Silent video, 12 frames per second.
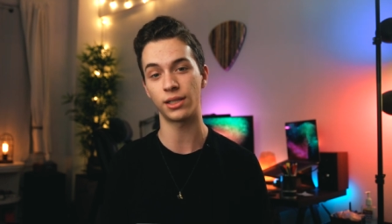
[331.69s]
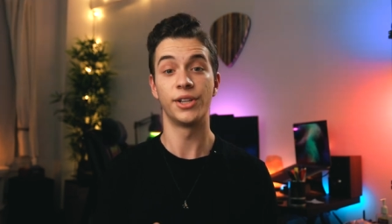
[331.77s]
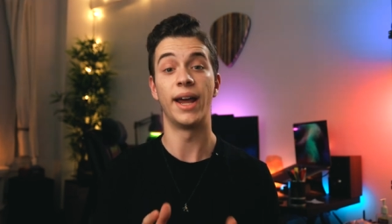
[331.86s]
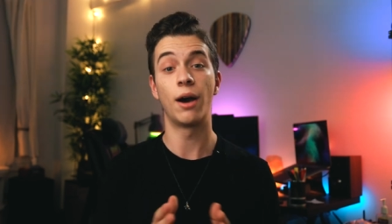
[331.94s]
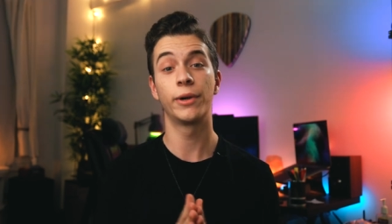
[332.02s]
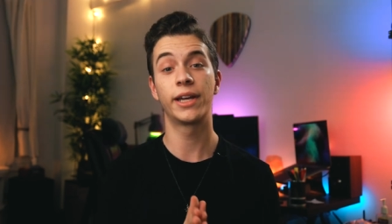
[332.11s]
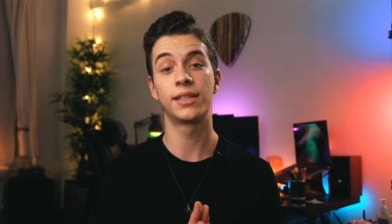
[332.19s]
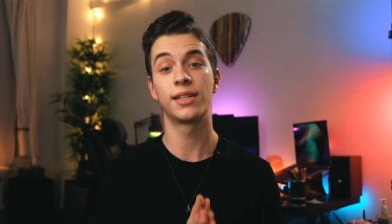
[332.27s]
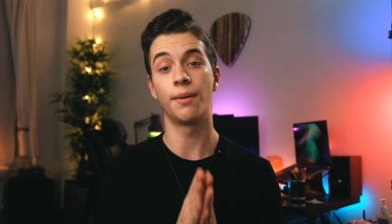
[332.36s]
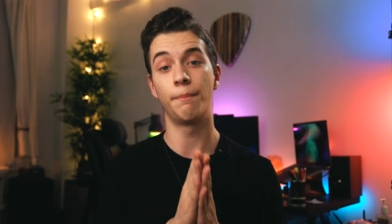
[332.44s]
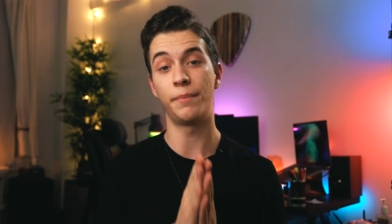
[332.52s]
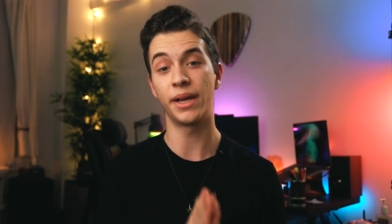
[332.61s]
So now we get
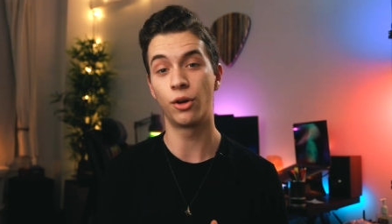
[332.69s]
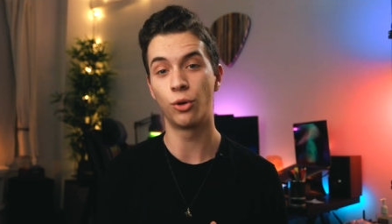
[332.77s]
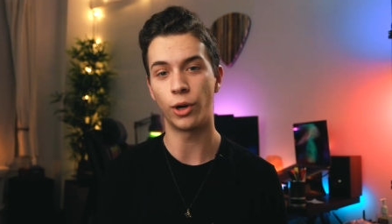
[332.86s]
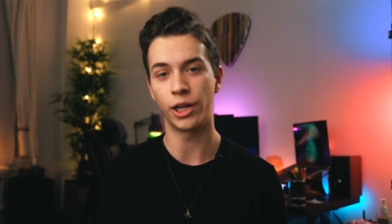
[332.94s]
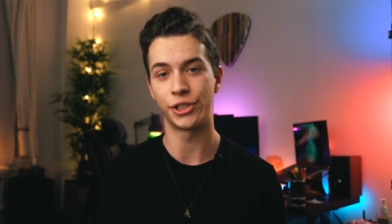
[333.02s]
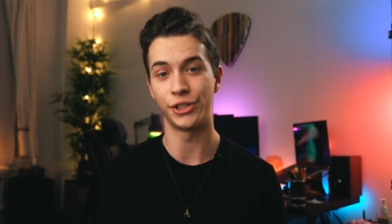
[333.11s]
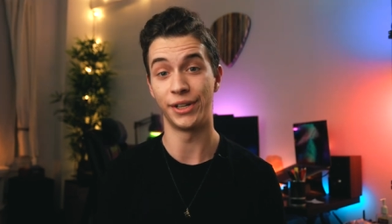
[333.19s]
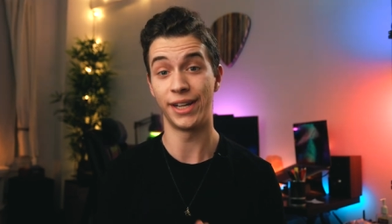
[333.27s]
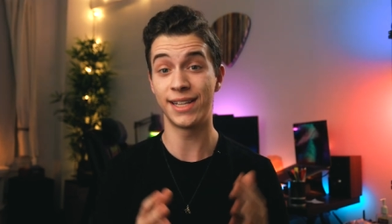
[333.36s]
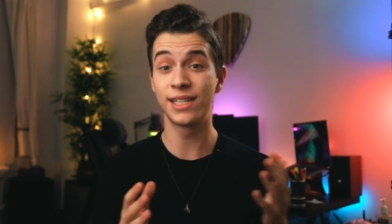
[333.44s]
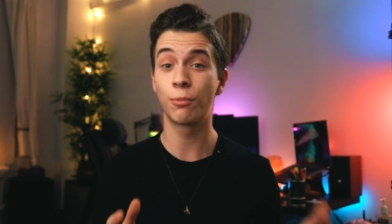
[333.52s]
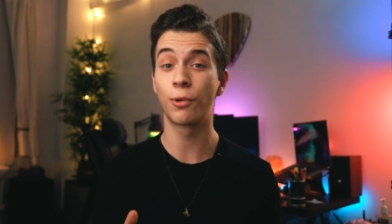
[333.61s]
to the big question,
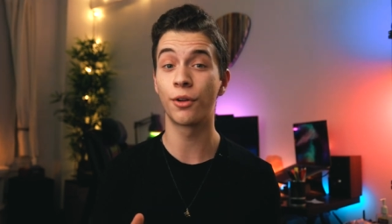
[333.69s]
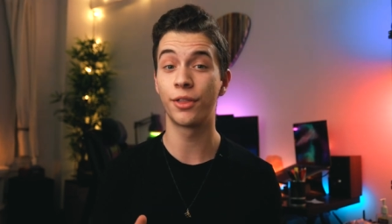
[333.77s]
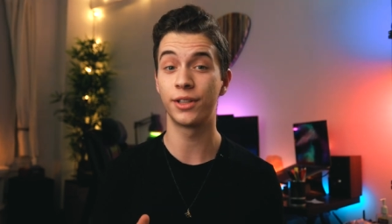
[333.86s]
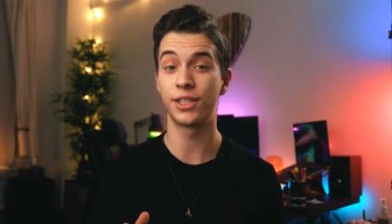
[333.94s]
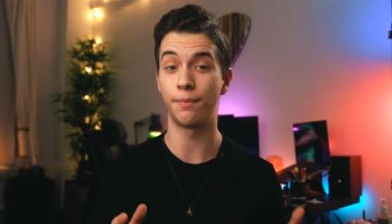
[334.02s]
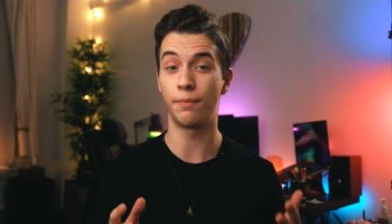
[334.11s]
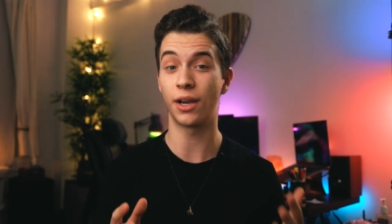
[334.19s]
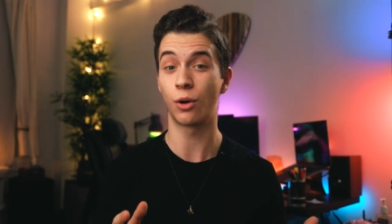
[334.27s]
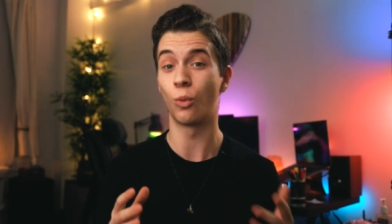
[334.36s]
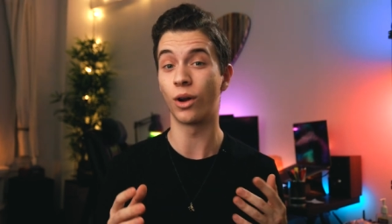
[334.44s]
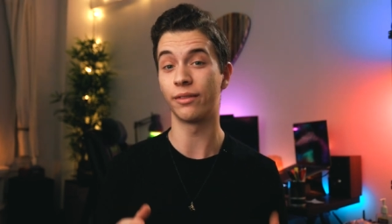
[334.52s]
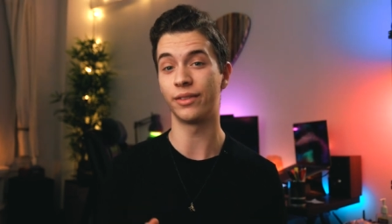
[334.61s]
is it worth it to
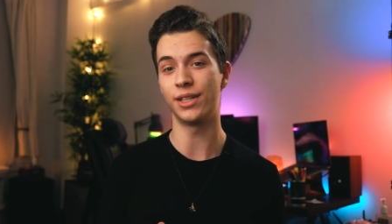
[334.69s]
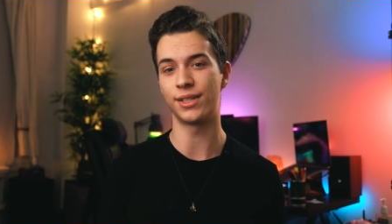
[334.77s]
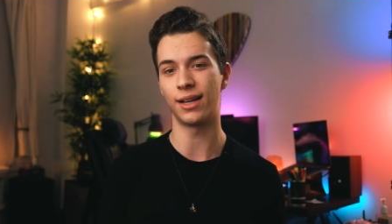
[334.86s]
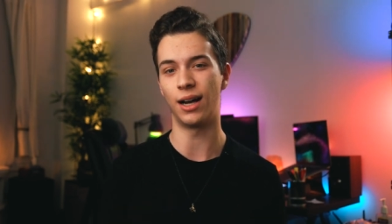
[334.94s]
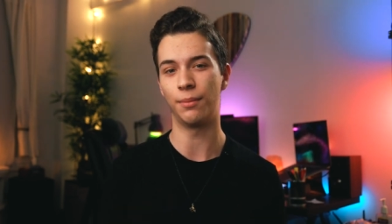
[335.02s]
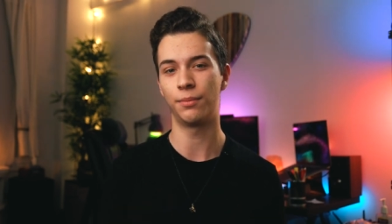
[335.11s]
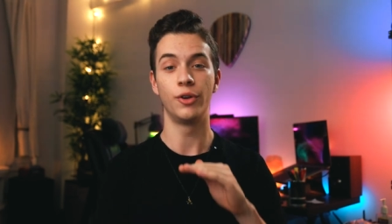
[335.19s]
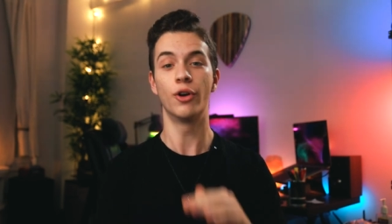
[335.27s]
pick one of these up?